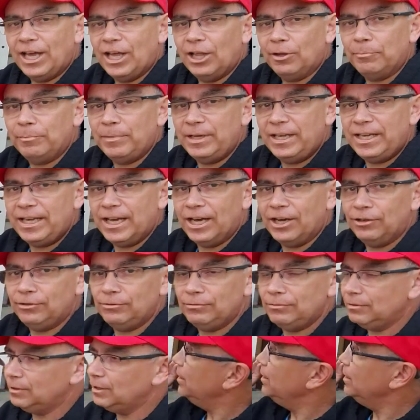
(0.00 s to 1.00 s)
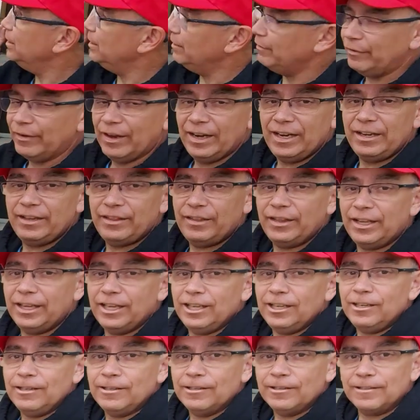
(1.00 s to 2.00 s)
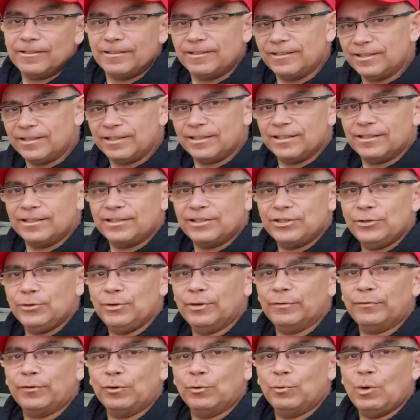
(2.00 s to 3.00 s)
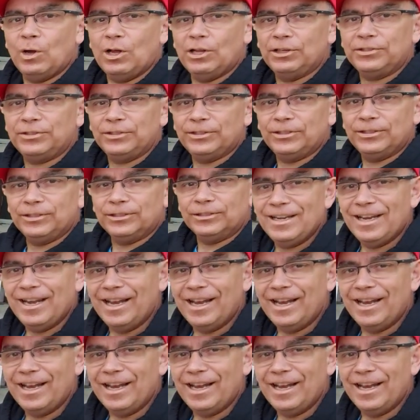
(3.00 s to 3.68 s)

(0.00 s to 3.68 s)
helped me out. If anything, do it for Walter.